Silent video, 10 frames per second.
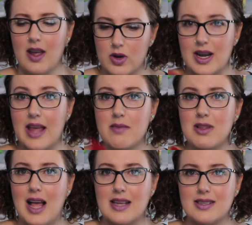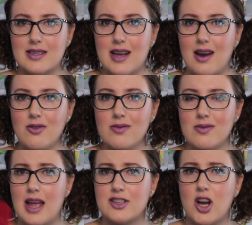We're going to add the molasses now
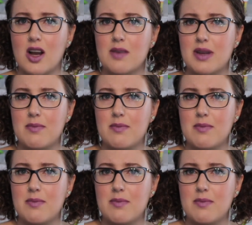and talk a bit